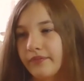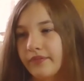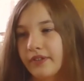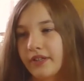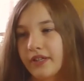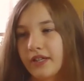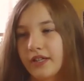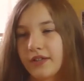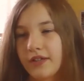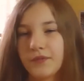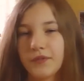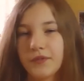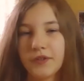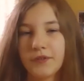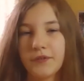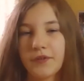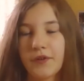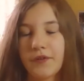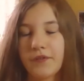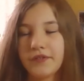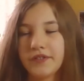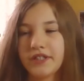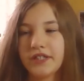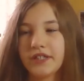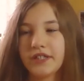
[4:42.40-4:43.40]
If you've
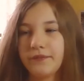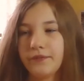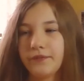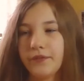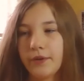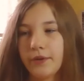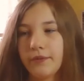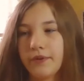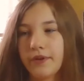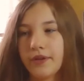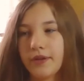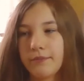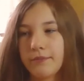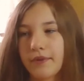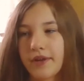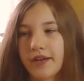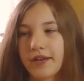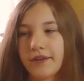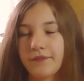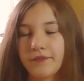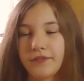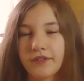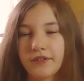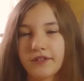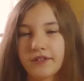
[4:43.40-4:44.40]
ever seen a Furby, it may
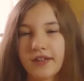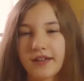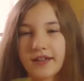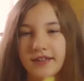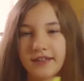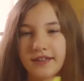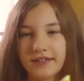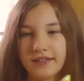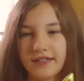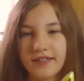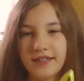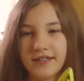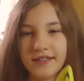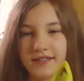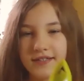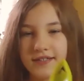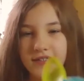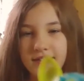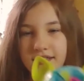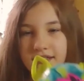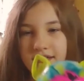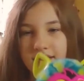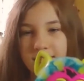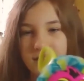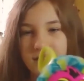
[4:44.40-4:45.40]
have looked like this,
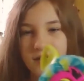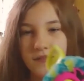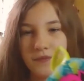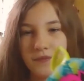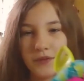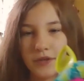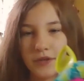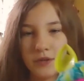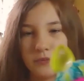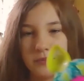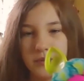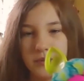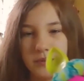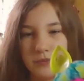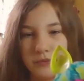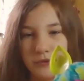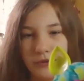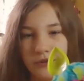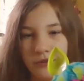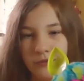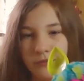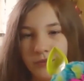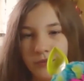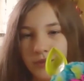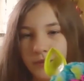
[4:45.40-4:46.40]
a Furby
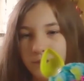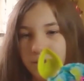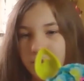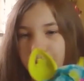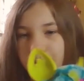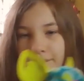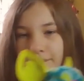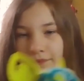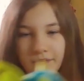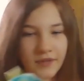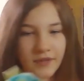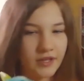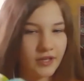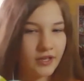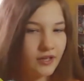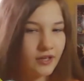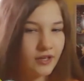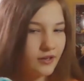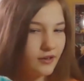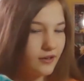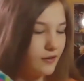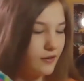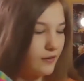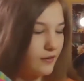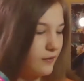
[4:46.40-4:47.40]
Boom,
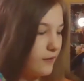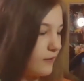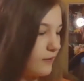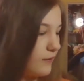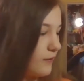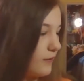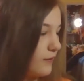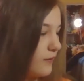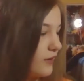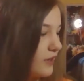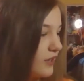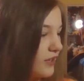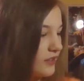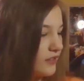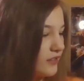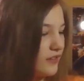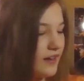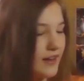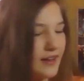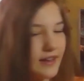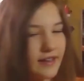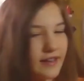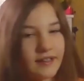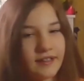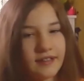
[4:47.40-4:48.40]
or
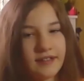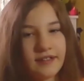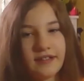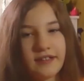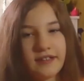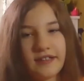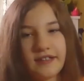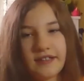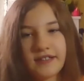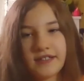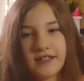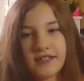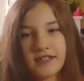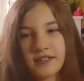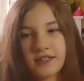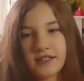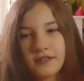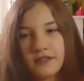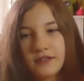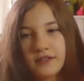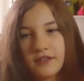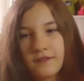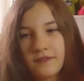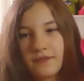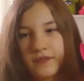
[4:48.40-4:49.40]
like this,
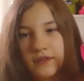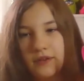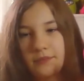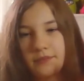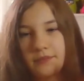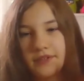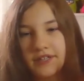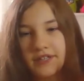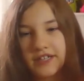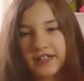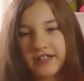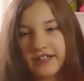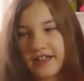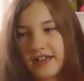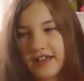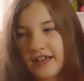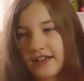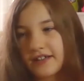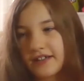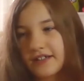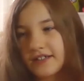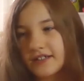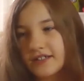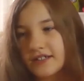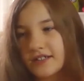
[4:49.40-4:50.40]
a Furby
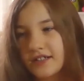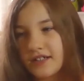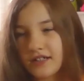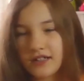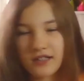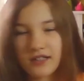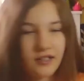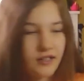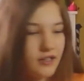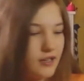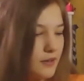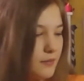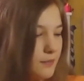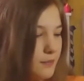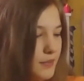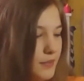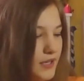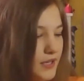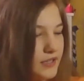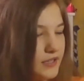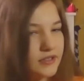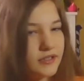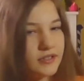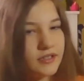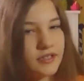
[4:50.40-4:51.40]
Connect.
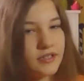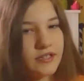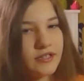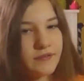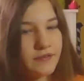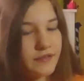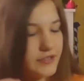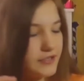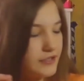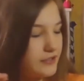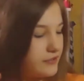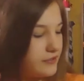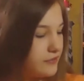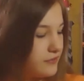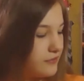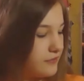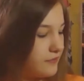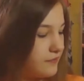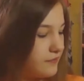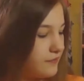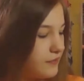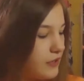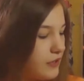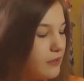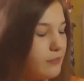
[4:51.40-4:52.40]
But the
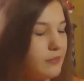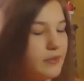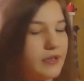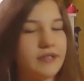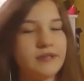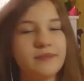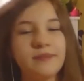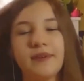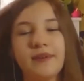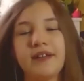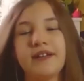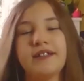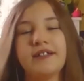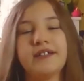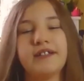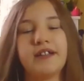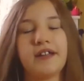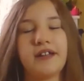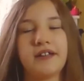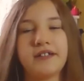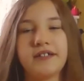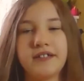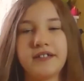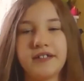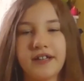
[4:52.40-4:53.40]
original Furbys made in
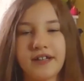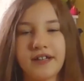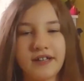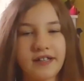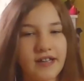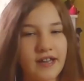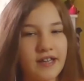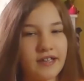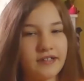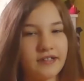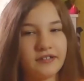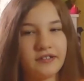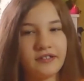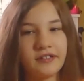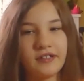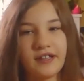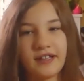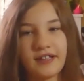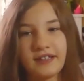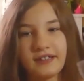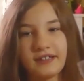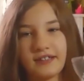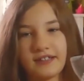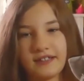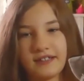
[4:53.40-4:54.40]
1998 look
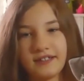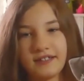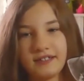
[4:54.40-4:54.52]
like this.